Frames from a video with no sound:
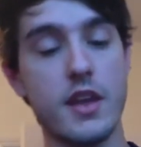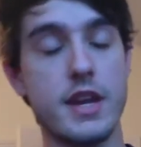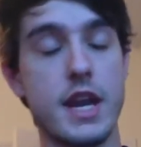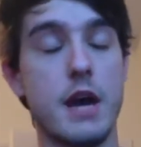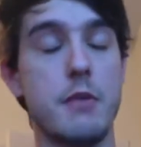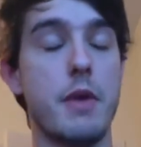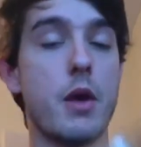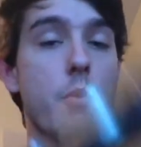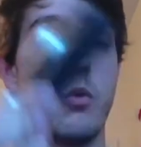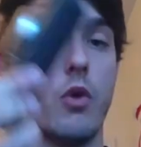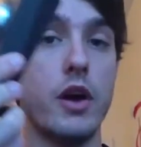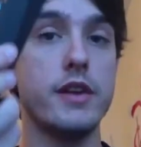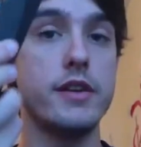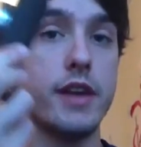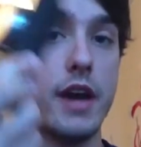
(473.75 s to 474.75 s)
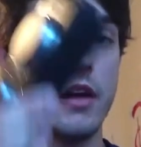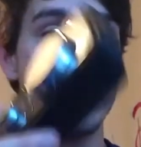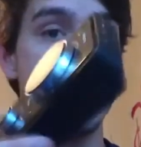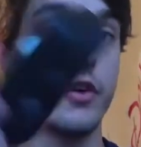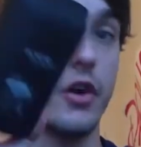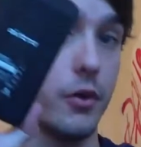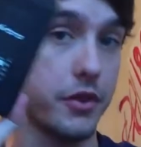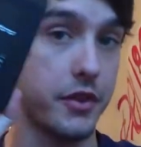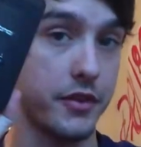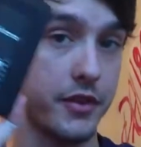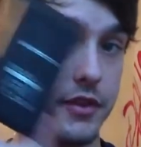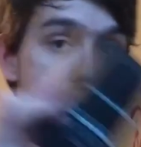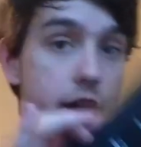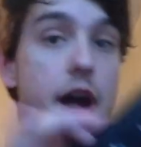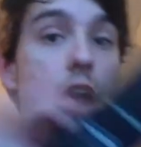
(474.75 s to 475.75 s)
Now, my one downfall with this
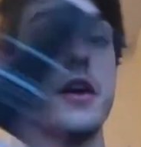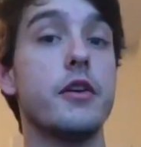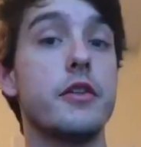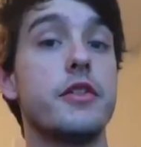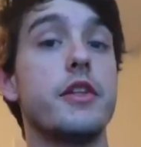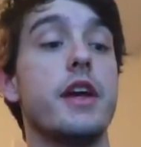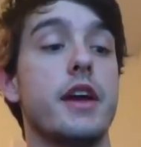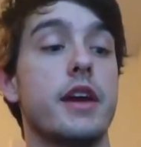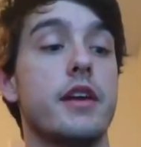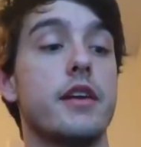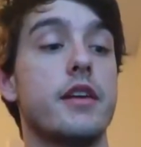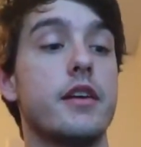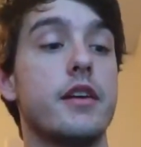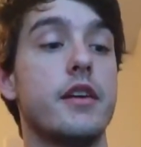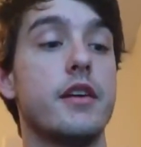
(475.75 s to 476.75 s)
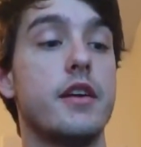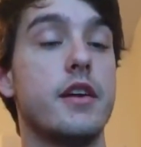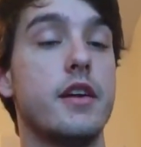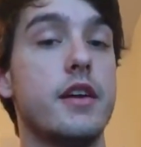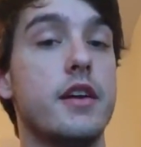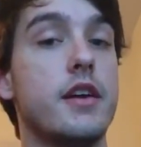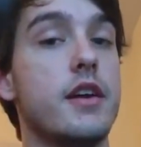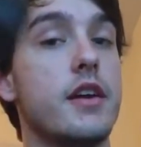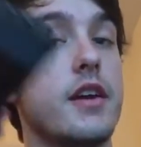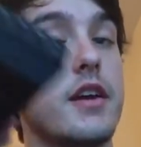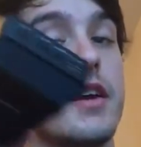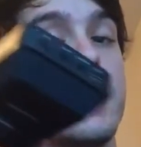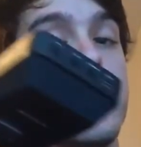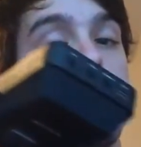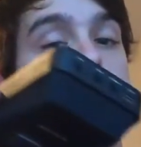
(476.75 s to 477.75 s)
entire thing
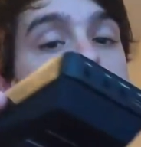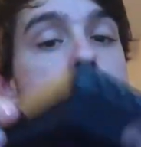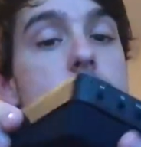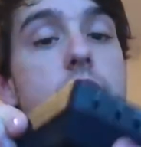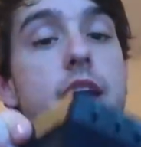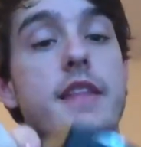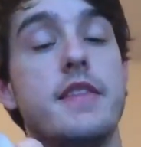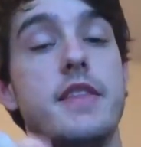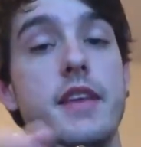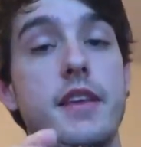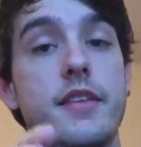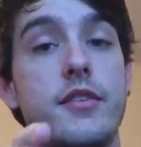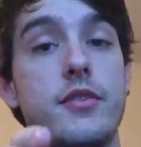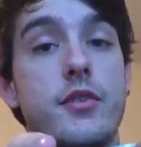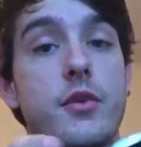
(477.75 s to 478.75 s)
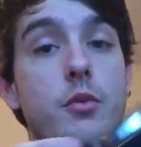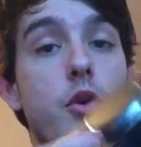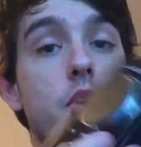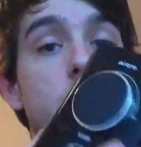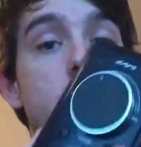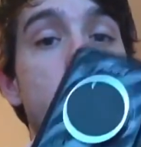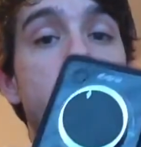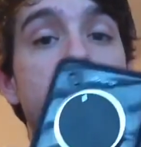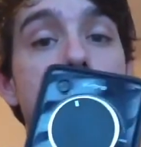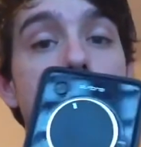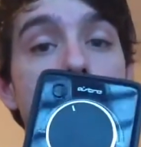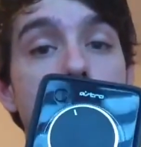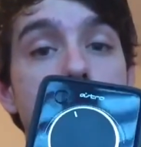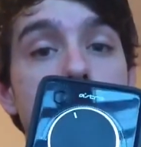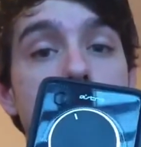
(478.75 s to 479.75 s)
is that this will cut
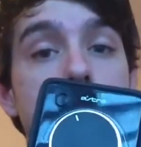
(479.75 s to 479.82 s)
out